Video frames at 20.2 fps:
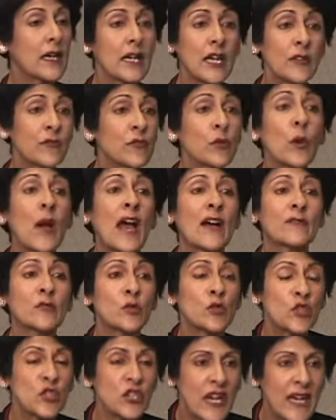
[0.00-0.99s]
if you have
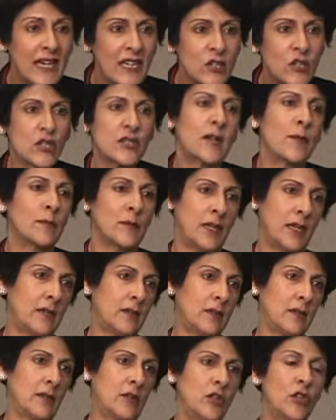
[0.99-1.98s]
to change
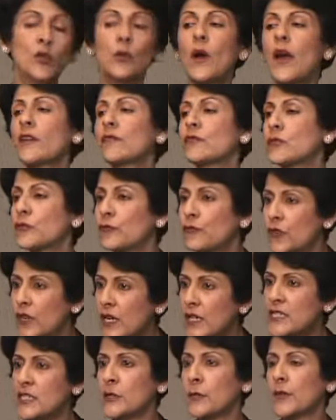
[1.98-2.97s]
something, you have to
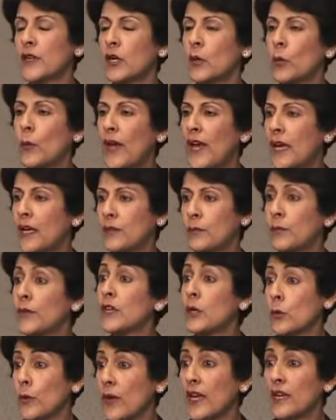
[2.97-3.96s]
first be aware, be
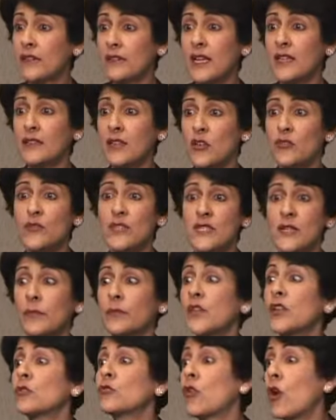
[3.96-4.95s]
aware that there is
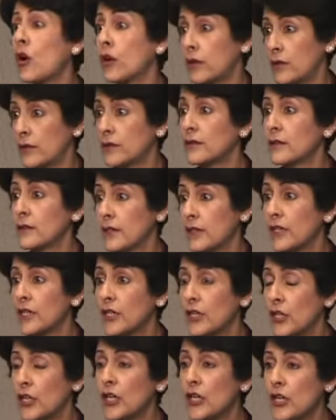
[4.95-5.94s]
something wrong.
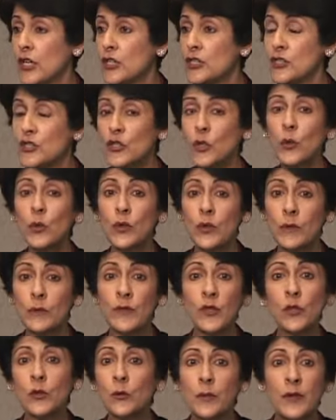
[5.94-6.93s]
So,
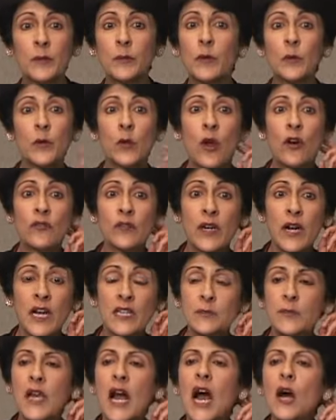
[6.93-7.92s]
you know, people will often
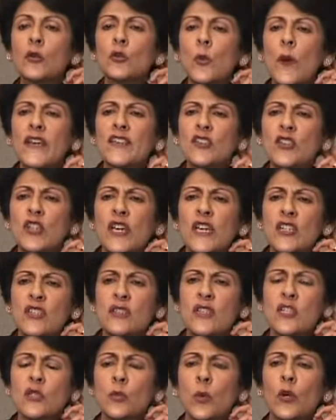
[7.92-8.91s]
ask me, how do I change
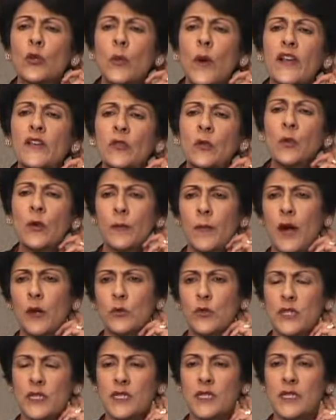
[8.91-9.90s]
this? What do I do
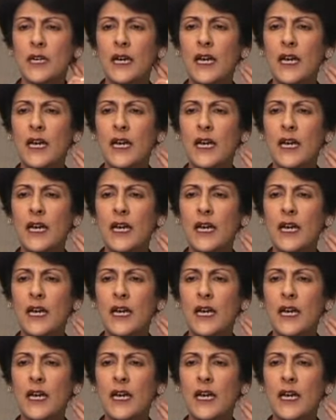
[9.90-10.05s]
about it?